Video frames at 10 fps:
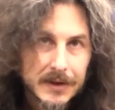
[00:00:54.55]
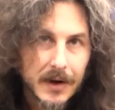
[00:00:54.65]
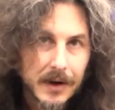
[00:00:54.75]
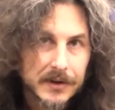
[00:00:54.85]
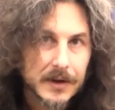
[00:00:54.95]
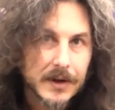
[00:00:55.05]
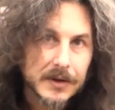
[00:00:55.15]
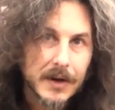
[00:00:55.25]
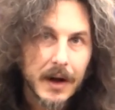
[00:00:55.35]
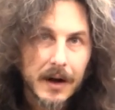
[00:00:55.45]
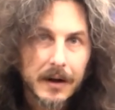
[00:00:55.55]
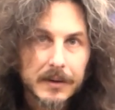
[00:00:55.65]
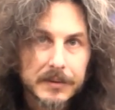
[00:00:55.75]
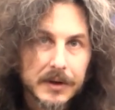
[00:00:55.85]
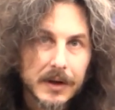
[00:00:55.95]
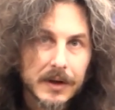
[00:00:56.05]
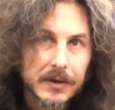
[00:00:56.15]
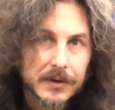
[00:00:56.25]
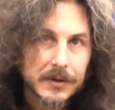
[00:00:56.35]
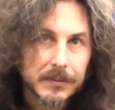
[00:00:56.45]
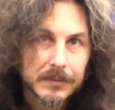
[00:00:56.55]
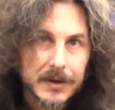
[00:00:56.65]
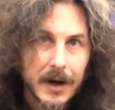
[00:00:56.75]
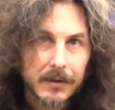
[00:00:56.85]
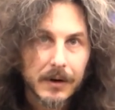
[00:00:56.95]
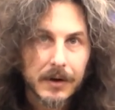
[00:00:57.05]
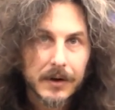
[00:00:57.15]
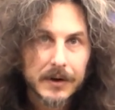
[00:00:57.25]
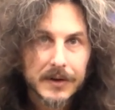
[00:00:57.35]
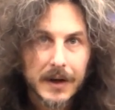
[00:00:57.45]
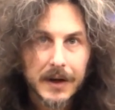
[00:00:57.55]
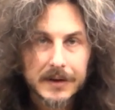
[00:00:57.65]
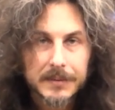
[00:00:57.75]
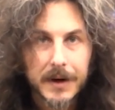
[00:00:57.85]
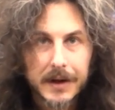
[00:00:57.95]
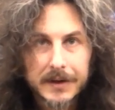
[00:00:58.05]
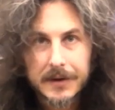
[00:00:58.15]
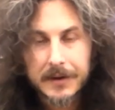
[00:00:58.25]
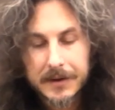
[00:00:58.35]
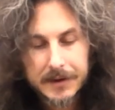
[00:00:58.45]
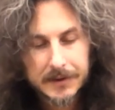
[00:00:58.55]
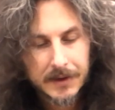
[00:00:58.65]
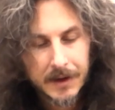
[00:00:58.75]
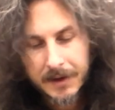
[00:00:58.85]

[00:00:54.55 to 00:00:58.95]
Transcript: these are using your stock hubs, you can use stock rotors and sprockets on these.